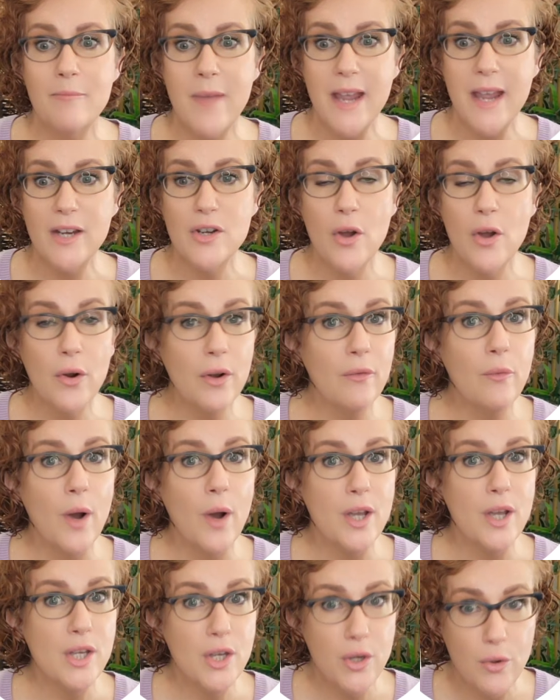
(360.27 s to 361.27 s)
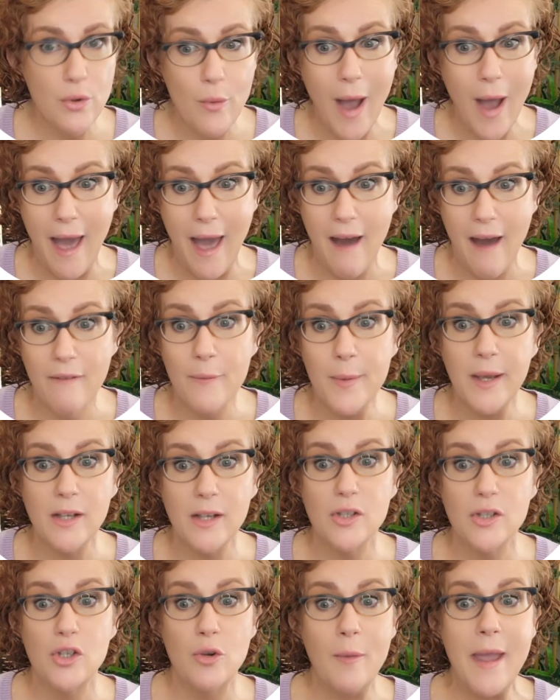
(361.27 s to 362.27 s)
Make note of what you have
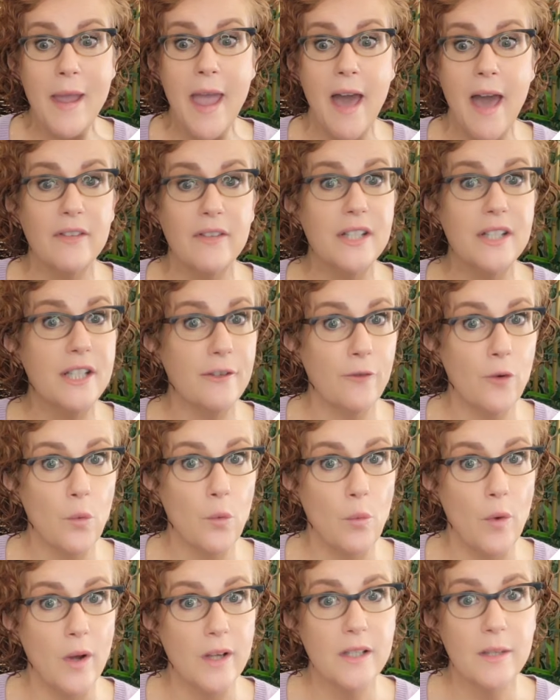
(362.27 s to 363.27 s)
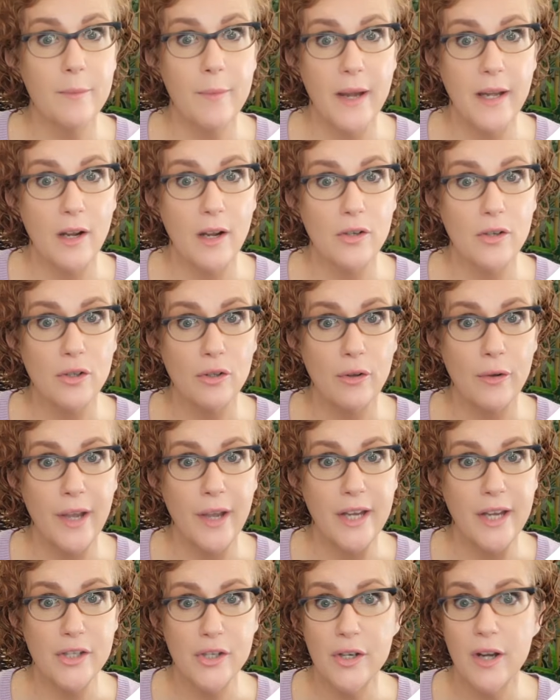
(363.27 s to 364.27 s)
because you may have a different one depending on your
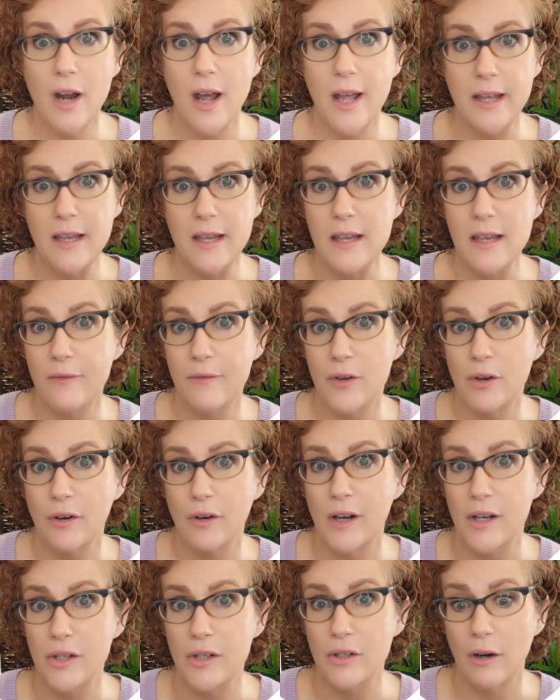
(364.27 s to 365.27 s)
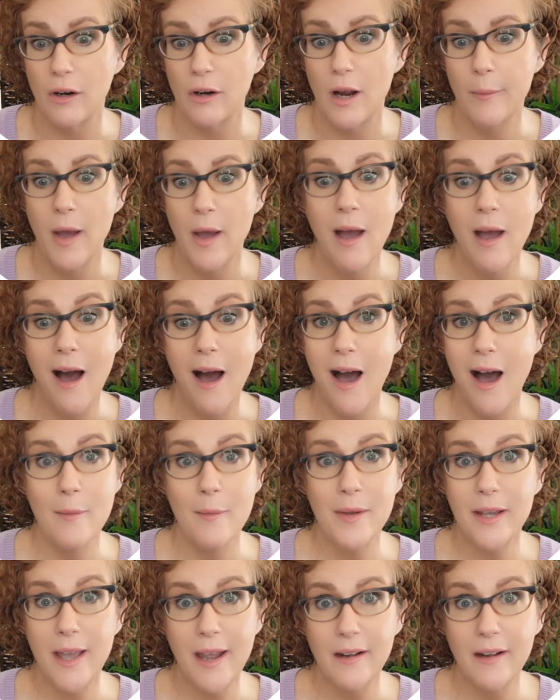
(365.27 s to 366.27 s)
location, i.e. if you're in Europe. I'm
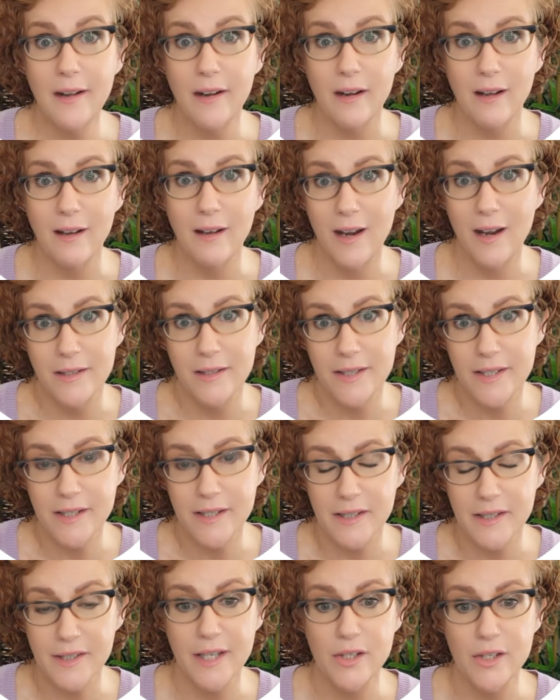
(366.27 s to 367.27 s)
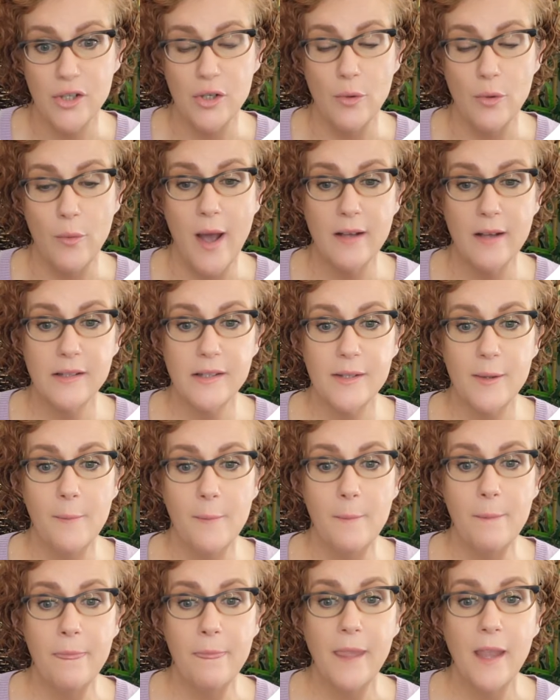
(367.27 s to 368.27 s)
in Canada and it still says US.
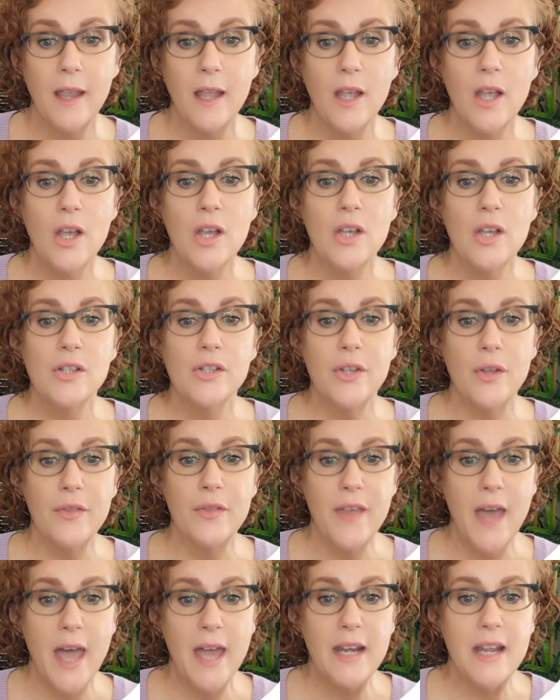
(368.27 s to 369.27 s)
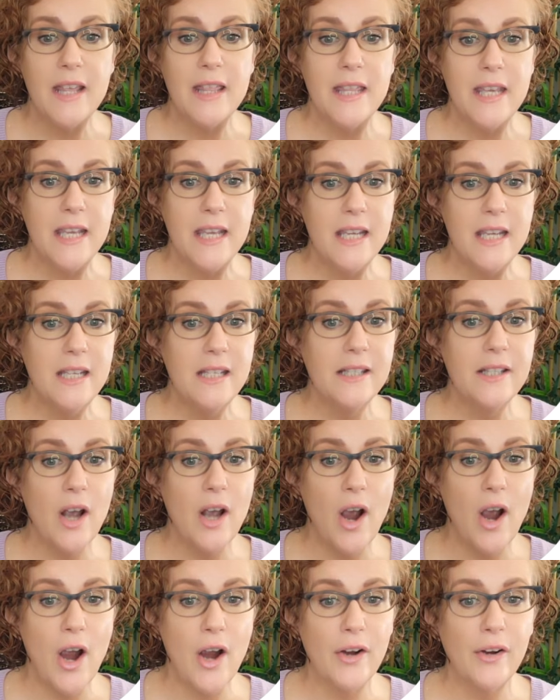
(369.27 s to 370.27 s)
So then these
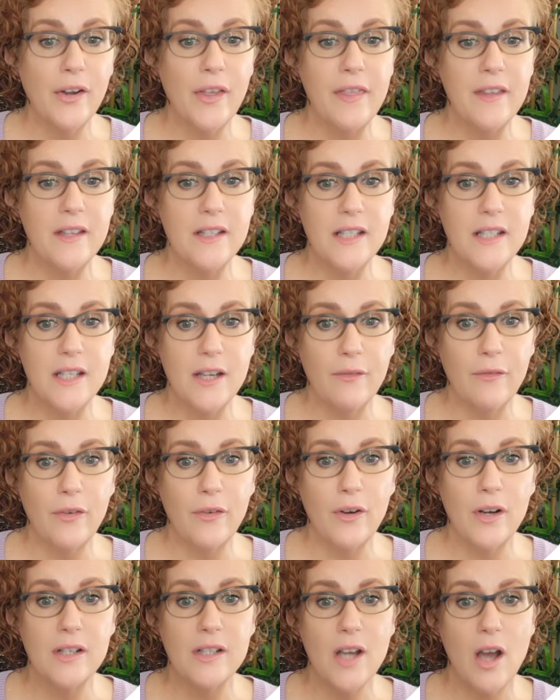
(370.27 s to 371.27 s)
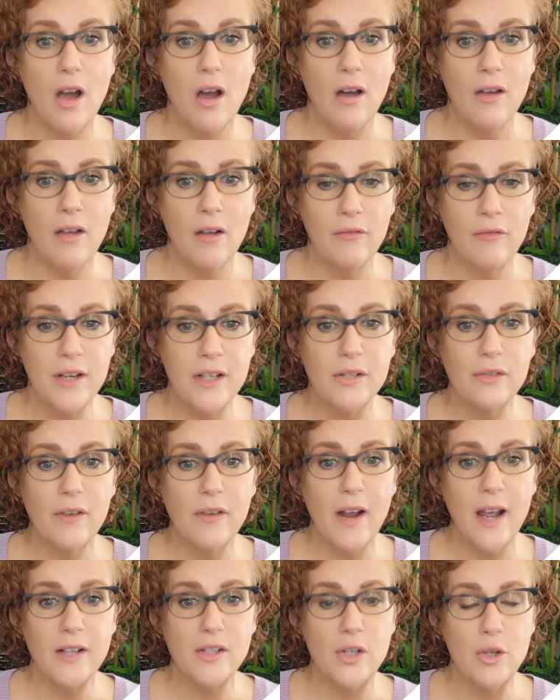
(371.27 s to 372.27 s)
are the different
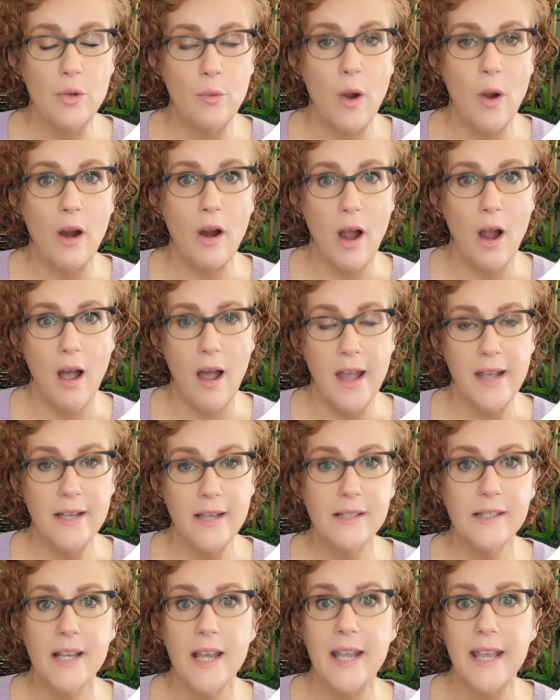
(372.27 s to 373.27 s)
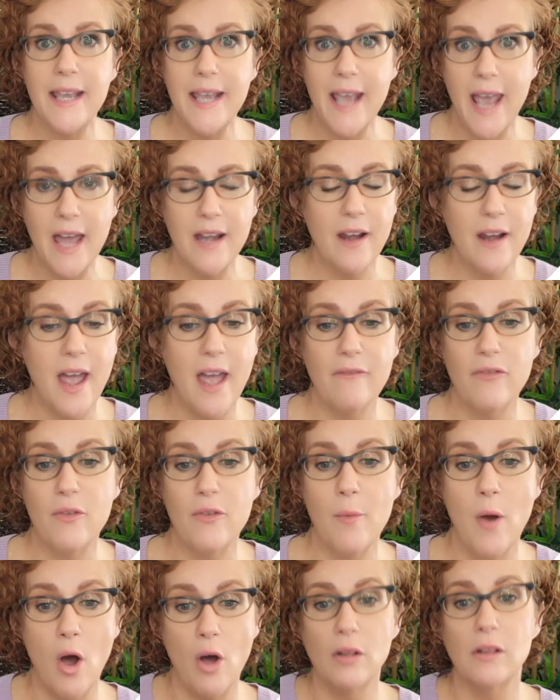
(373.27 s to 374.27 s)
redirect URIs. Again, I have
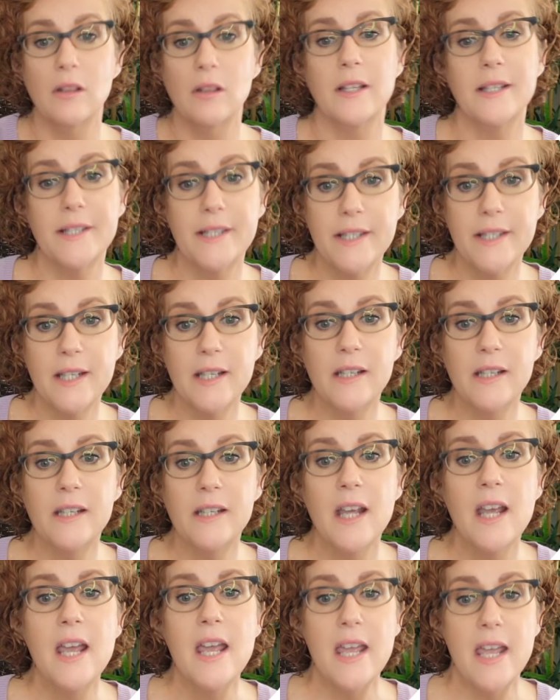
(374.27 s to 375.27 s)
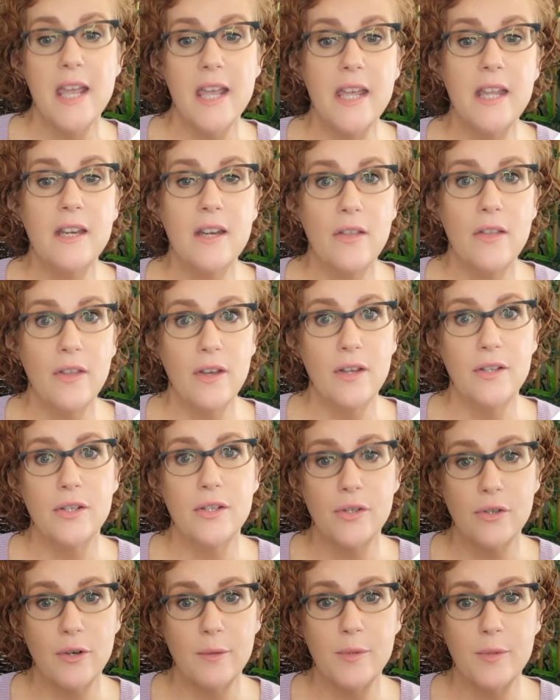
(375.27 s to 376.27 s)
them all listed in the
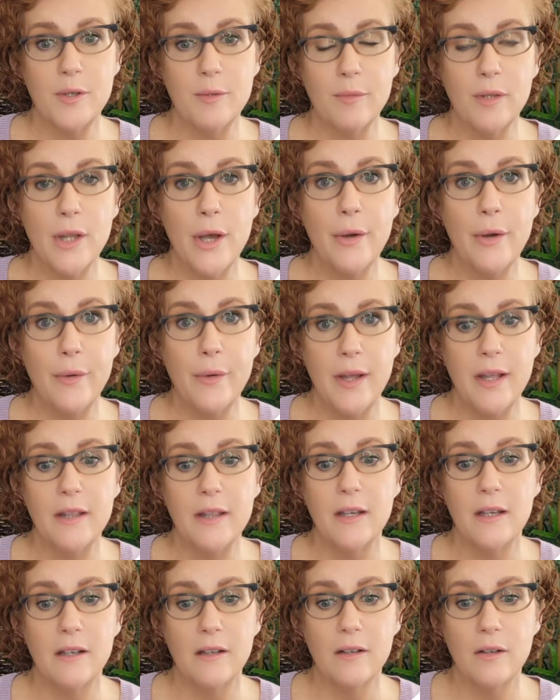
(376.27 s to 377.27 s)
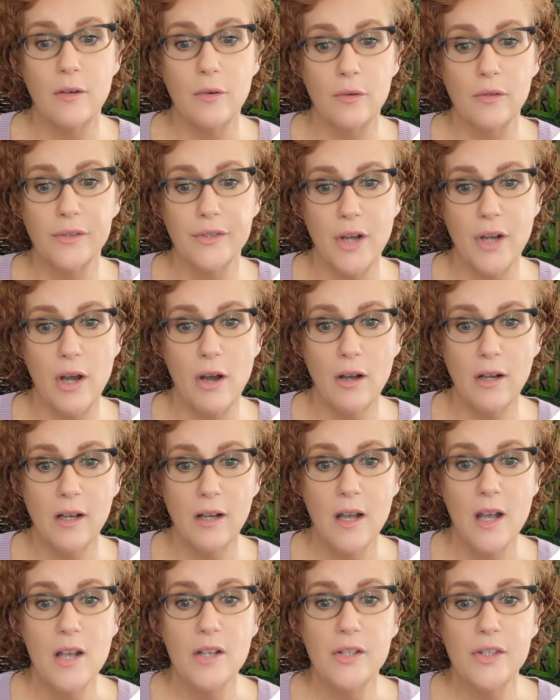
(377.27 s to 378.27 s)
description below in the Google Doc.
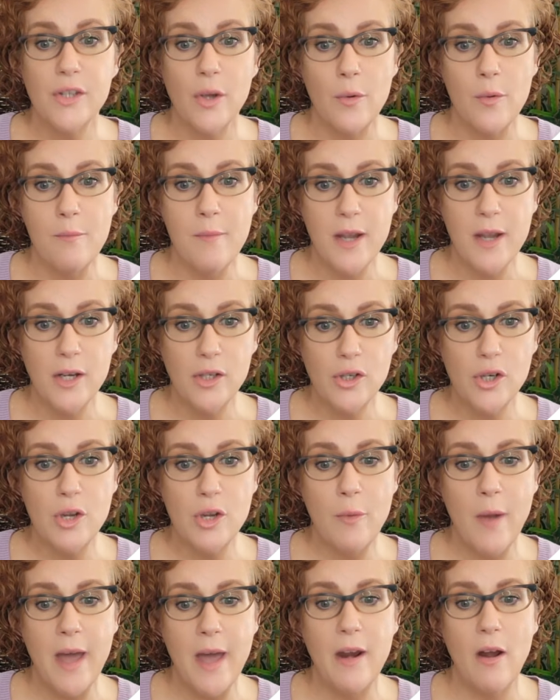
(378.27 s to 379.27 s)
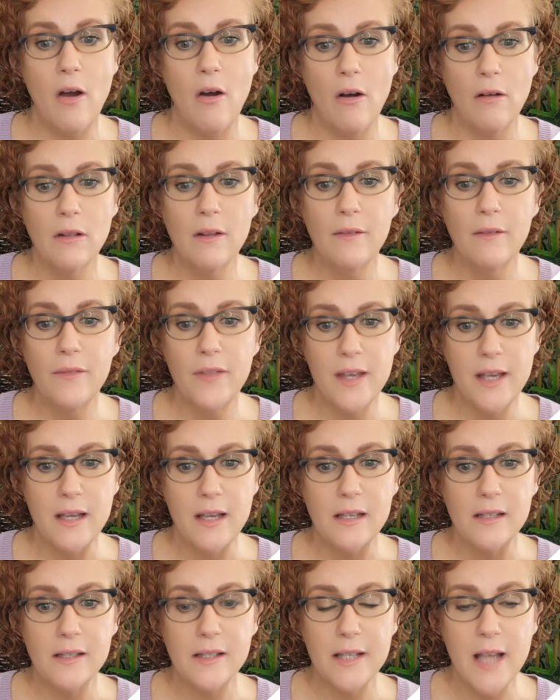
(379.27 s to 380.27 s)
So make sure you add all of
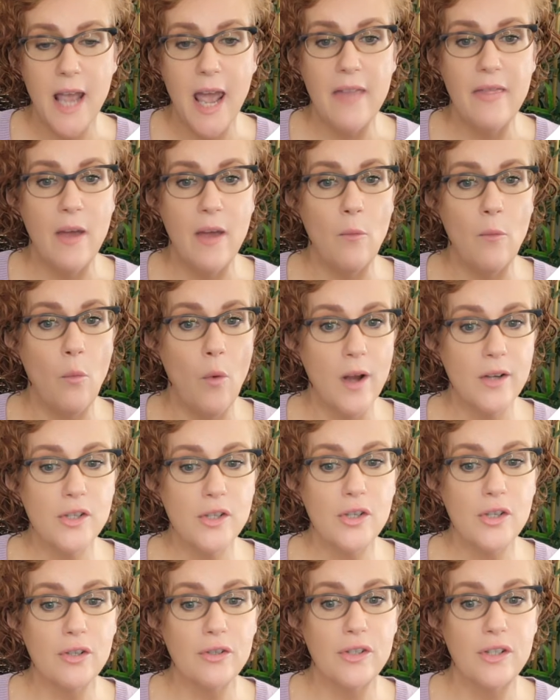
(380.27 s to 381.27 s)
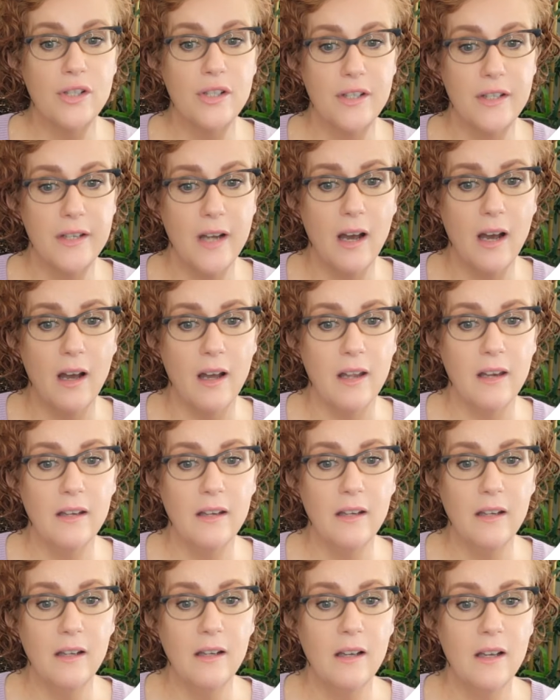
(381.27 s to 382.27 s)
these. And then once you're
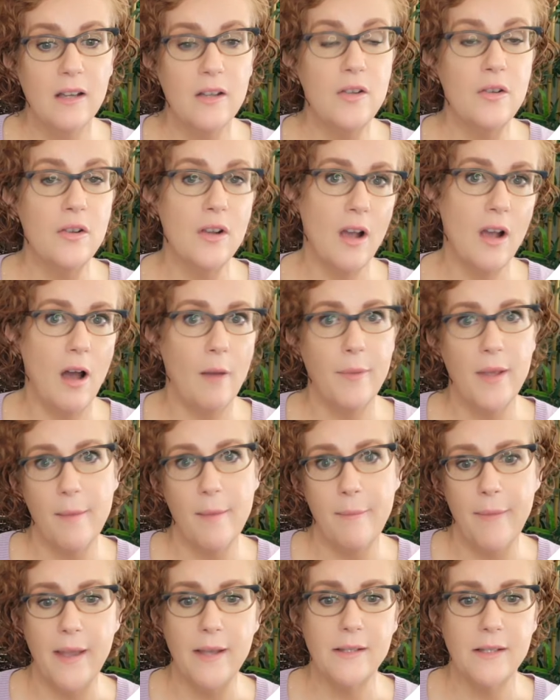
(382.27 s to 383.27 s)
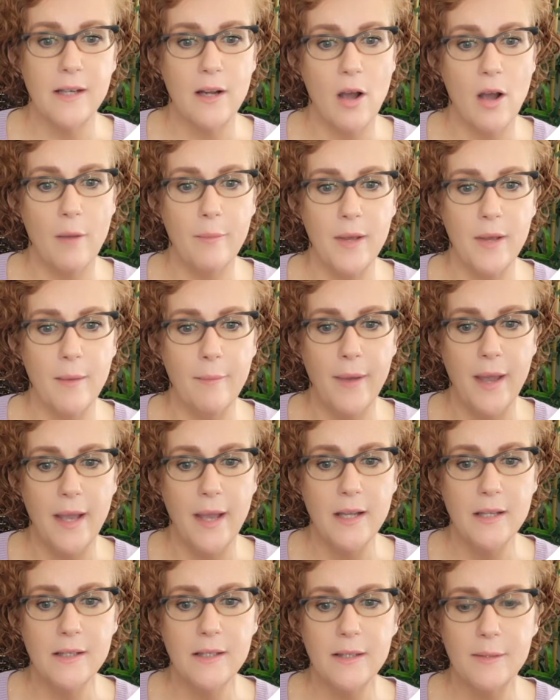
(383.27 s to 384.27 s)
done, you can copy and paste and copy and
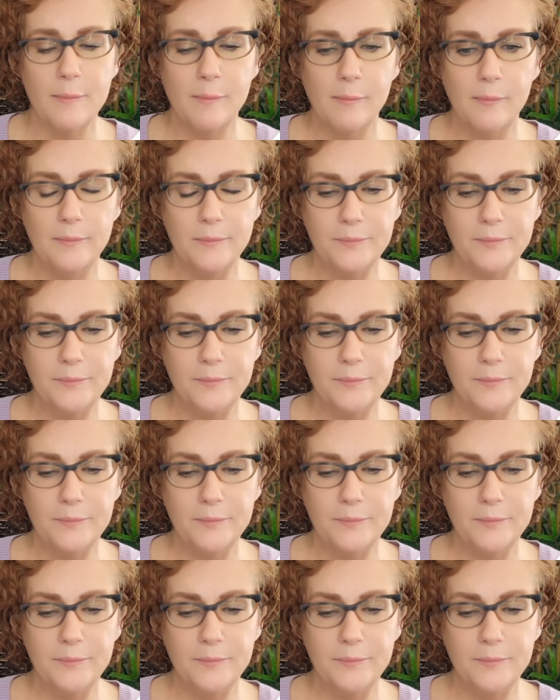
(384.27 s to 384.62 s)
paste.